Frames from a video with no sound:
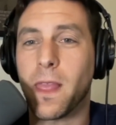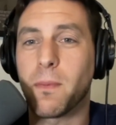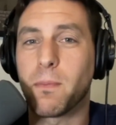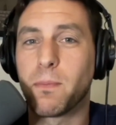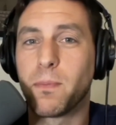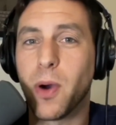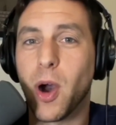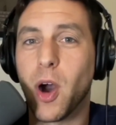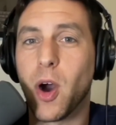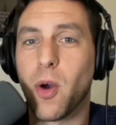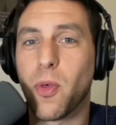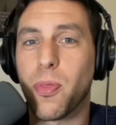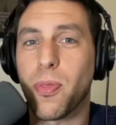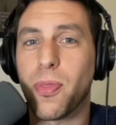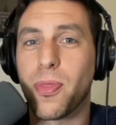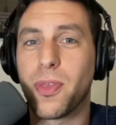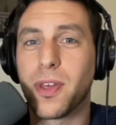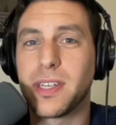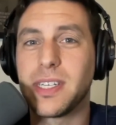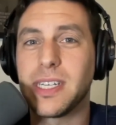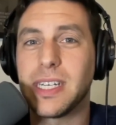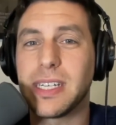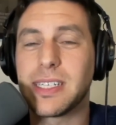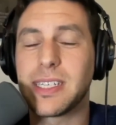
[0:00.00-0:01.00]
both
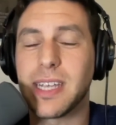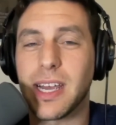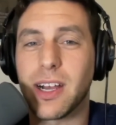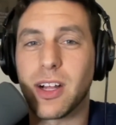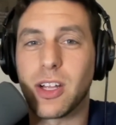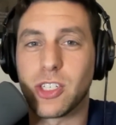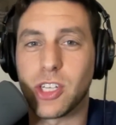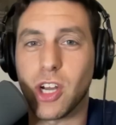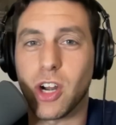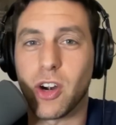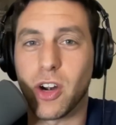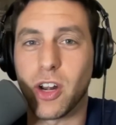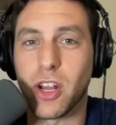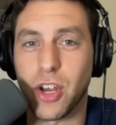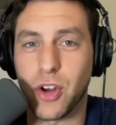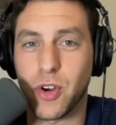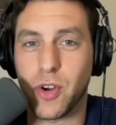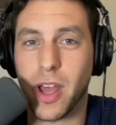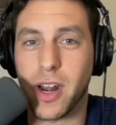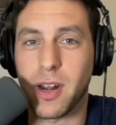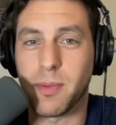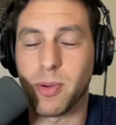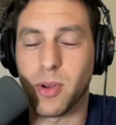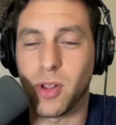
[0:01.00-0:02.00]
the details are
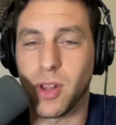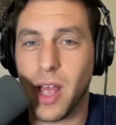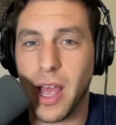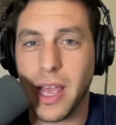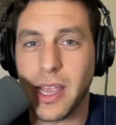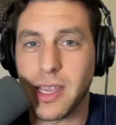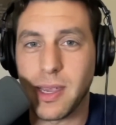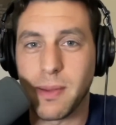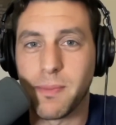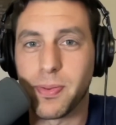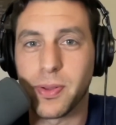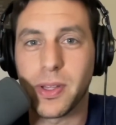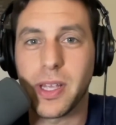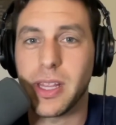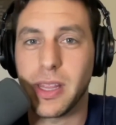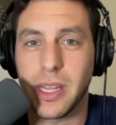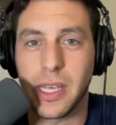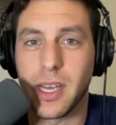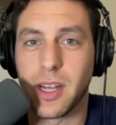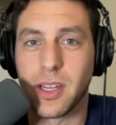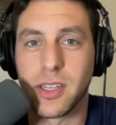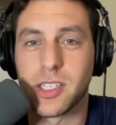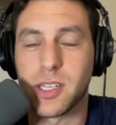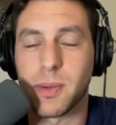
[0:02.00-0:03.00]
incredible and
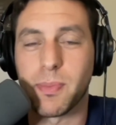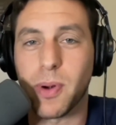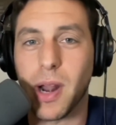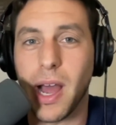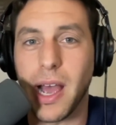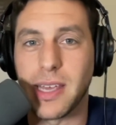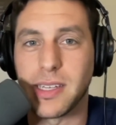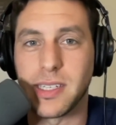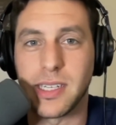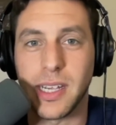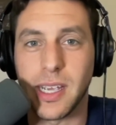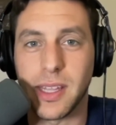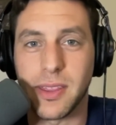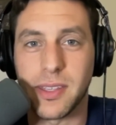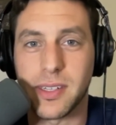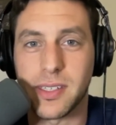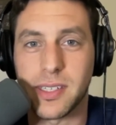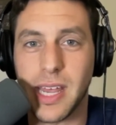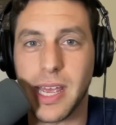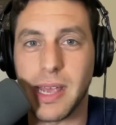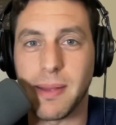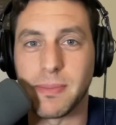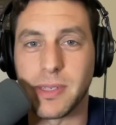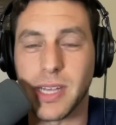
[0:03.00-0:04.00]
completely unsurprising at the
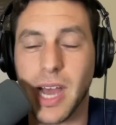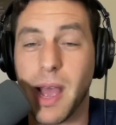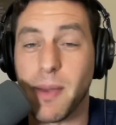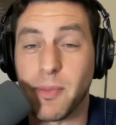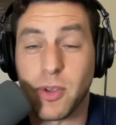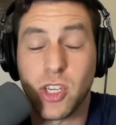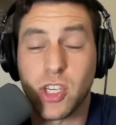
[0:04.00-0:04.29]
same time.